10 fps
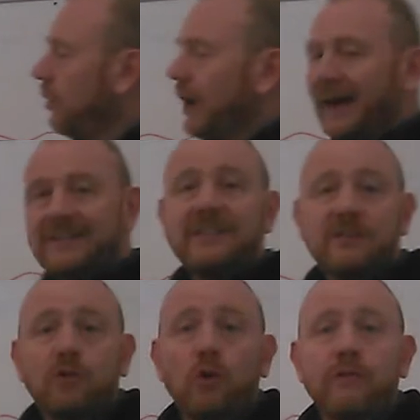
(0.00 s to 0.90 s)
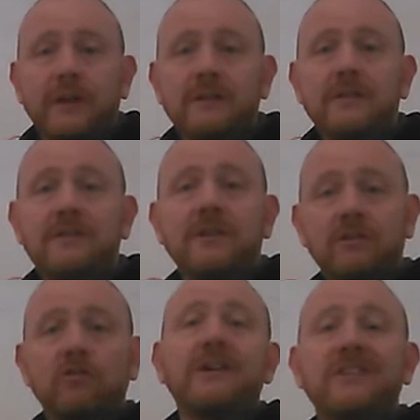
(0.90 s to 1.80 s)
As historians
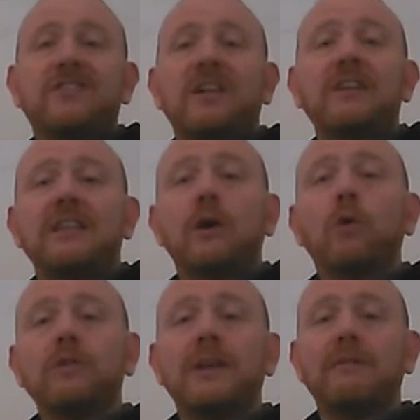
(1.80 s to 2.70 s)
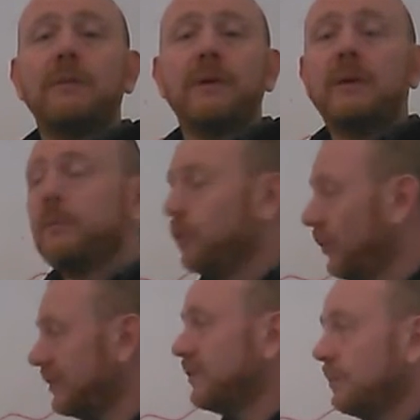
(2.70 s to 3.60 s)
trying to study ordinary people,
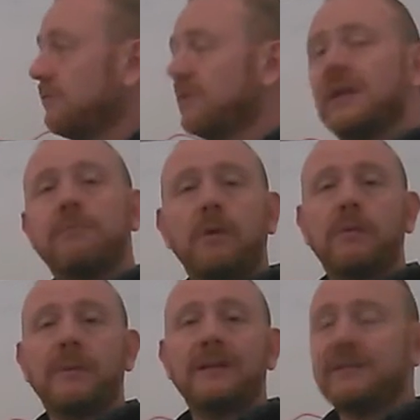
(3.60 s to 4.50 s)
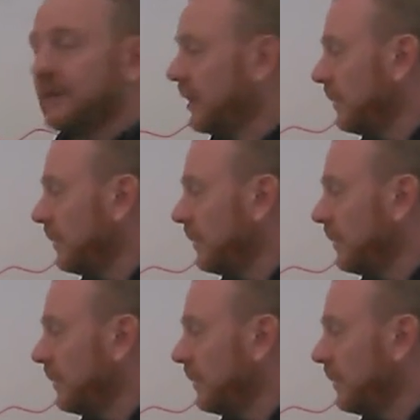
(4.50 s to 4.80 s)
this can be really problematic,